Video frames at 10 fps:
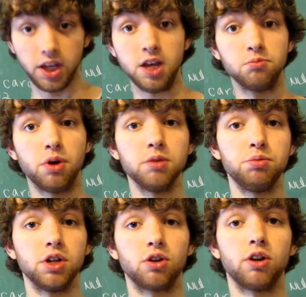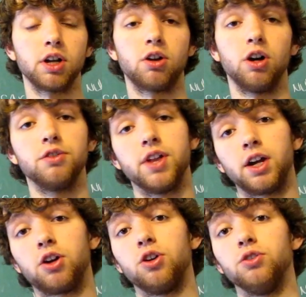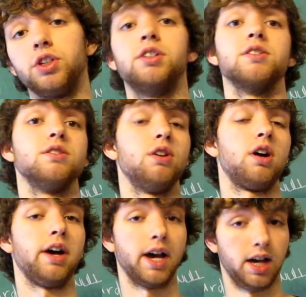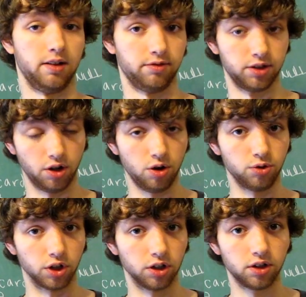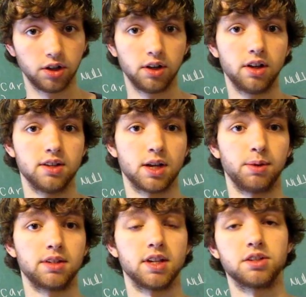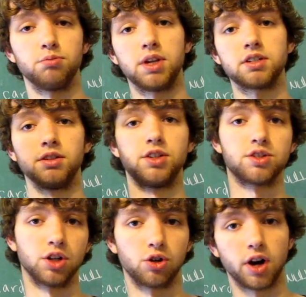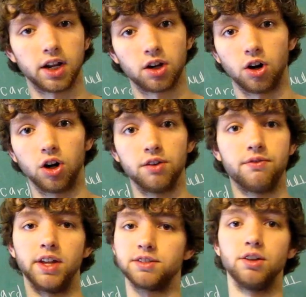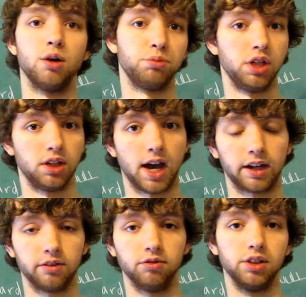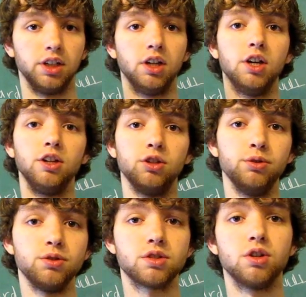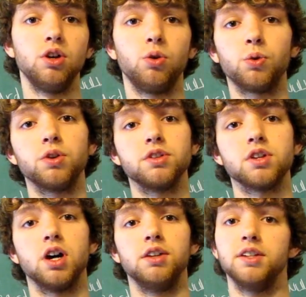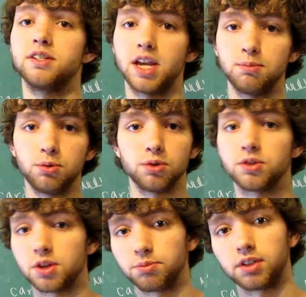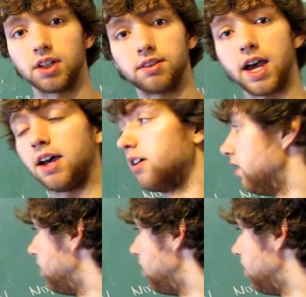it might be a credit card that currently does not have an owner. Does that make sense? So basically, just a credit card that's not being actively used or is uh, disabled or something like that,